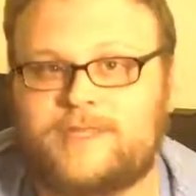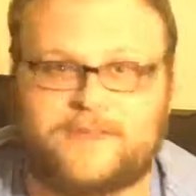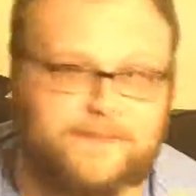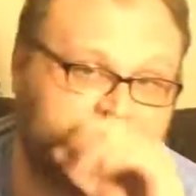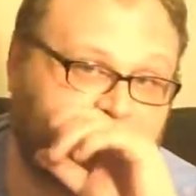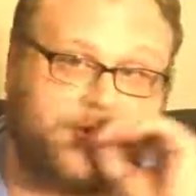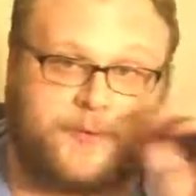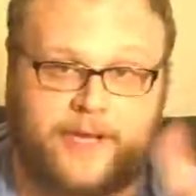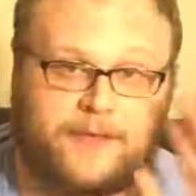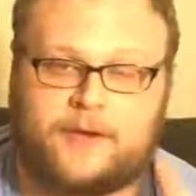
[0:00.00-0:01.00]
What's this
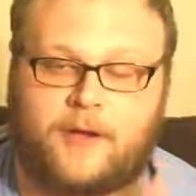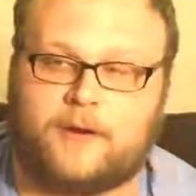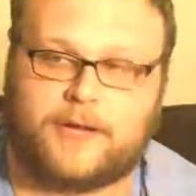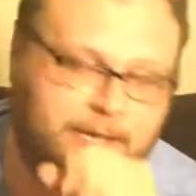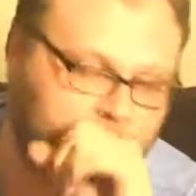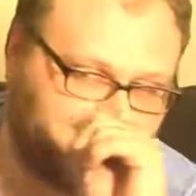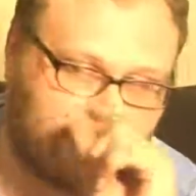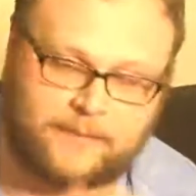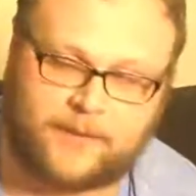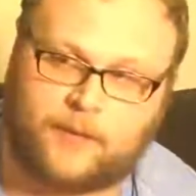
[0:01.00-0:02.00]
mystery other card I keep
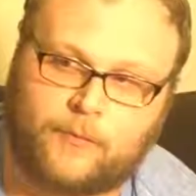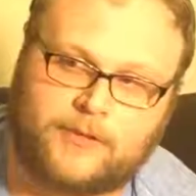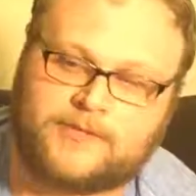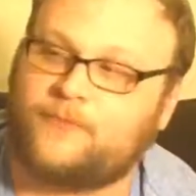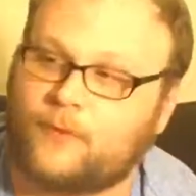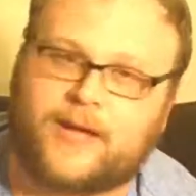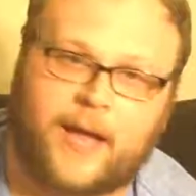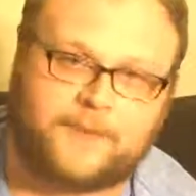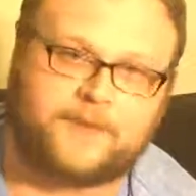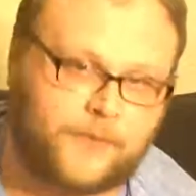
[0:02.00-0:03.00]
talking about? Well, it's 4
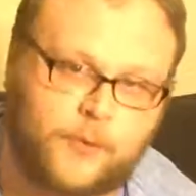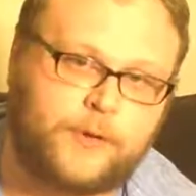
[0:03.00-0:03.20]
copies of